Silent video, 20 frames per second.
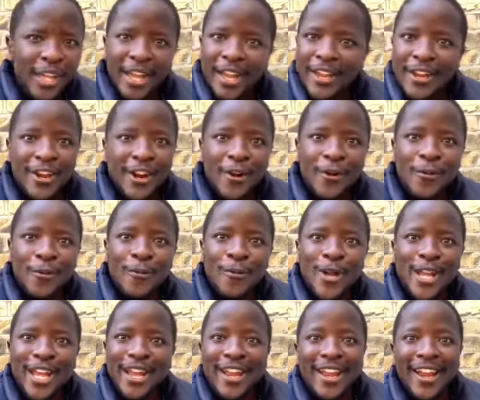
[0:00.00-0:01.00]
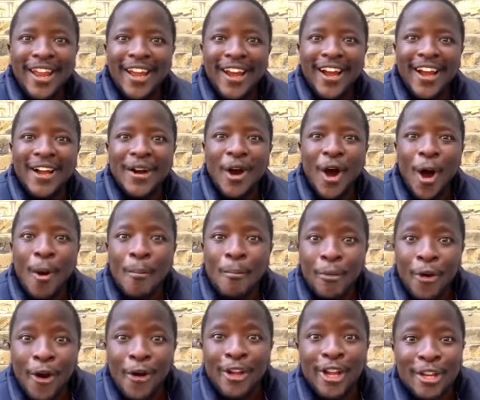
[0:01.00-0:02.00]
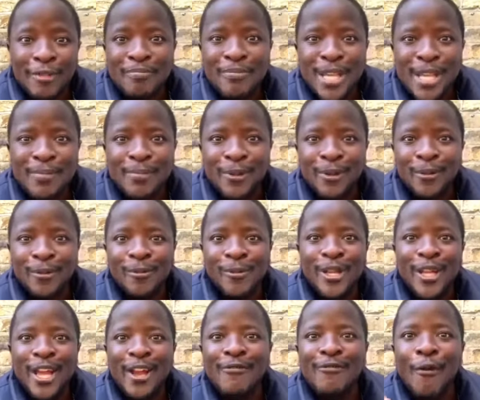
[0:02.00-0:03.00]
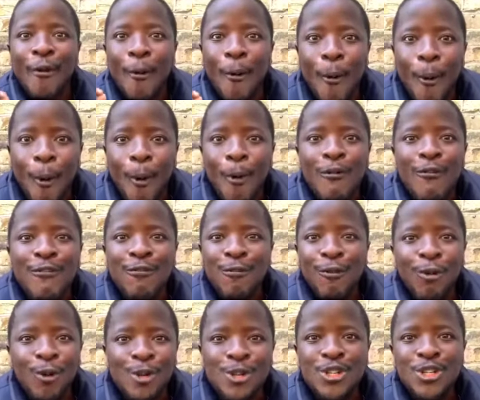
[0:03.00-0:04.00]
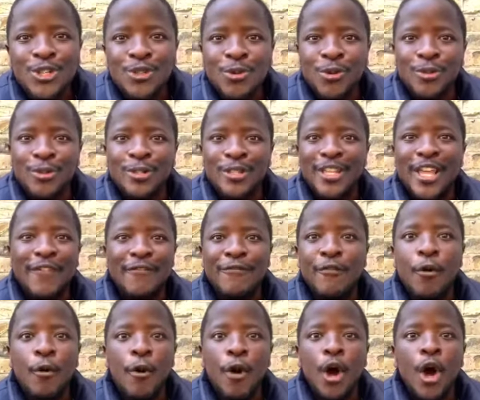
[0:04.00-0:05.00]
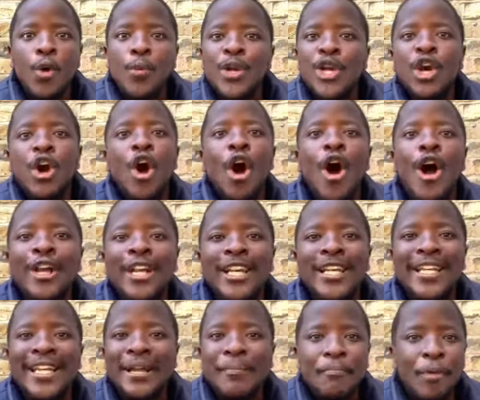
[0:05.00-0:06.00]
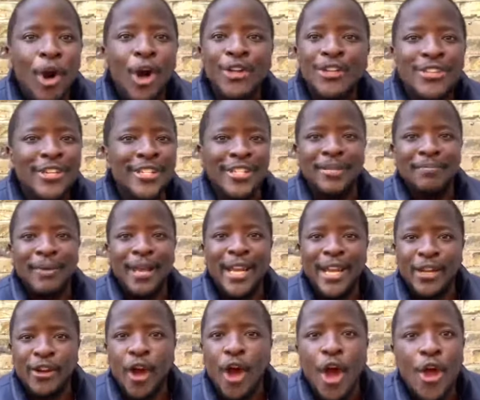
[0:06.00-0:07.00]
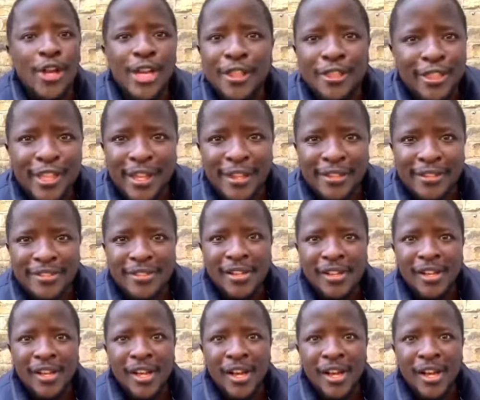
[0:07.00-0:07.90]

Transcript: you know, we are broken people. We have all fallen short. Therefore, we can't participate in holy things.